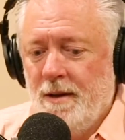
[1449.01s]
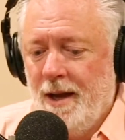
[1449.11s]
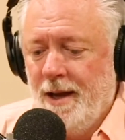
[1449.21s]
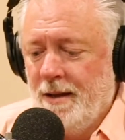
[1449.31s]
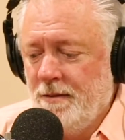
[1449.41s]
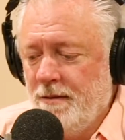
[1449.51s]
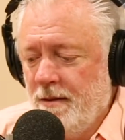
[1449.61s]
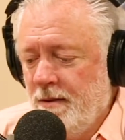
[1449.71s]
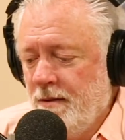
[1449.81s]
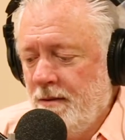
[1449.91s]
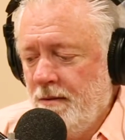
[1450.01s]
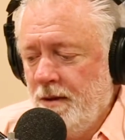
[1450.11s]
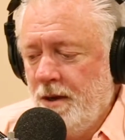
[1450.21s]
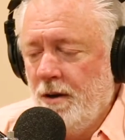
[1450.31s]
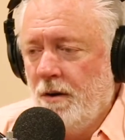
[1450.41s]
And
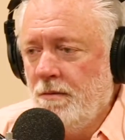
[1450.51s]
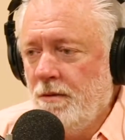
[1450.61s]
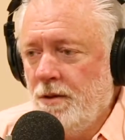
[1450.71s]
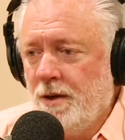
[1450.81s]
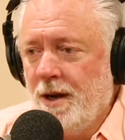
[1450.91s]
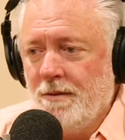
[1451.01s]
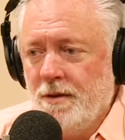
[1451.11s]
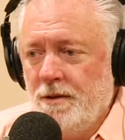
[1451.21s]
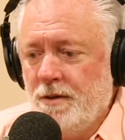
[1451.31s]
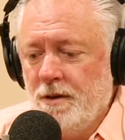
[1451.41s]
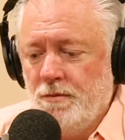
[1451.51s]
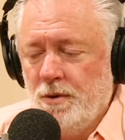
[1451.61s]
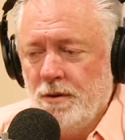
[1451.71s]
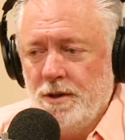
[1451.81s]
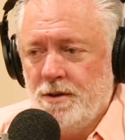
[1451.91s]
you can
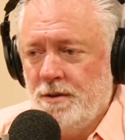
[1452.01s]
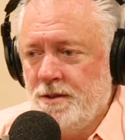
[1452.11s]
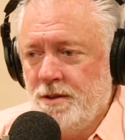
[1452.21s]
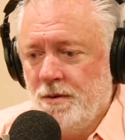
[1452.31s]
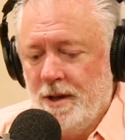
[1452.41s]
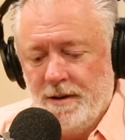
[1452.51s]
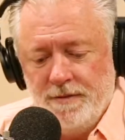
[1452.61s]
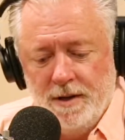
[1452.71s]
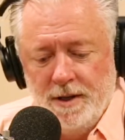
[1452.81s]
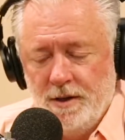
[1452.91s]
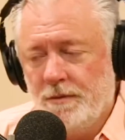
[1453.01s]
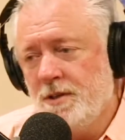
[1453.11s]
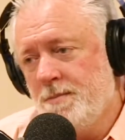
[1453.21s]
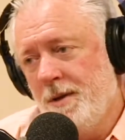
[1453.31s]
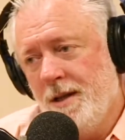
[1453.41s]
really turn this into a lot of fun, and you don't have
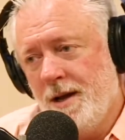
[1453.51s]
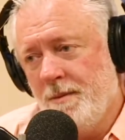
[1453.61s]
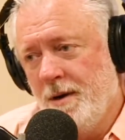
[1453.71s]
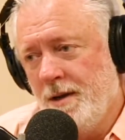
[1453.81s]
to spend a lot of